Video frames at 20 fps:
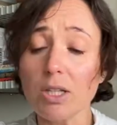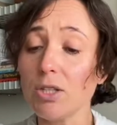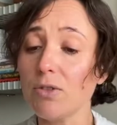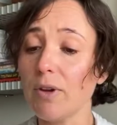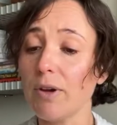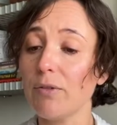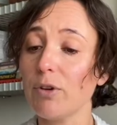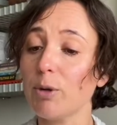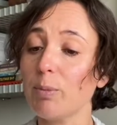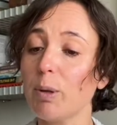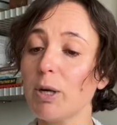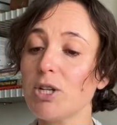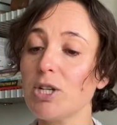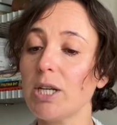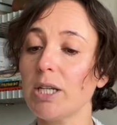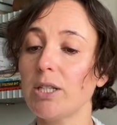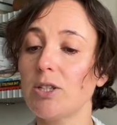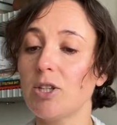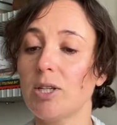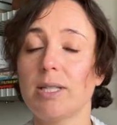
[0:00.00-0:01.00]
Favorite a
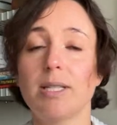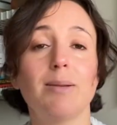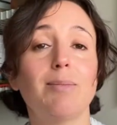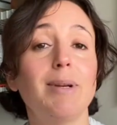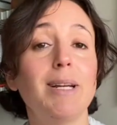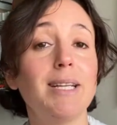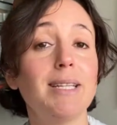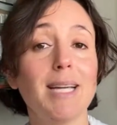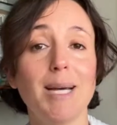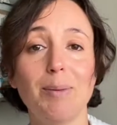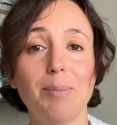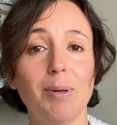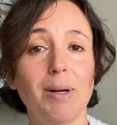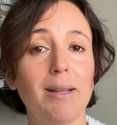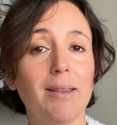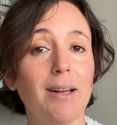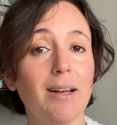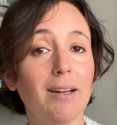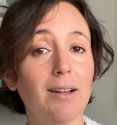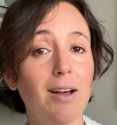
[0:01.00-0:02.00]
project, just simply tap on
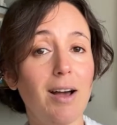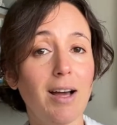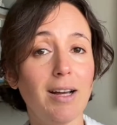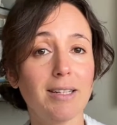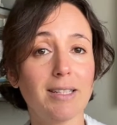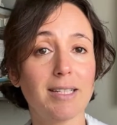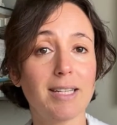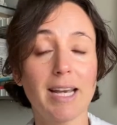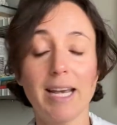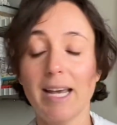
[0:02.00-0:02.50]
the little heart.